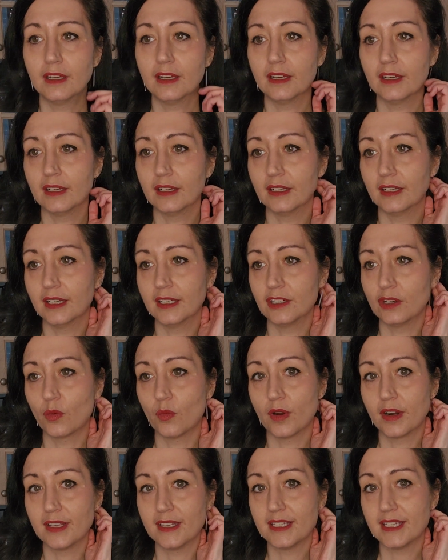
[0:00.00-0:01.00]
I
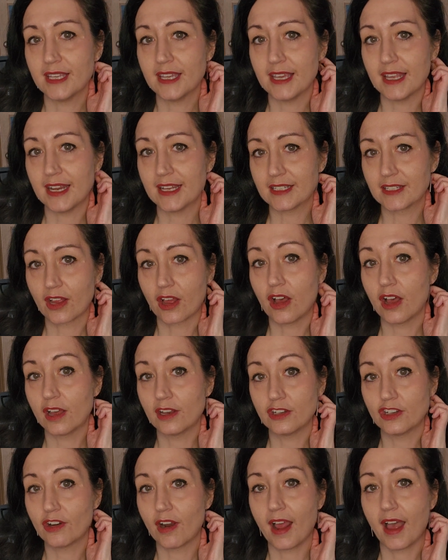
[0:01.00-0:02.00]
don't want to see it as
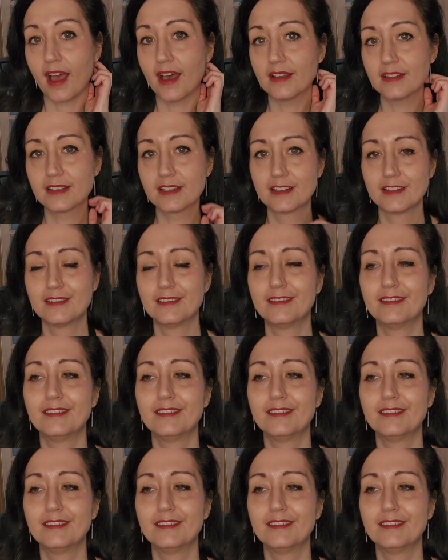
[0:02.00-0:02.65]
contrast.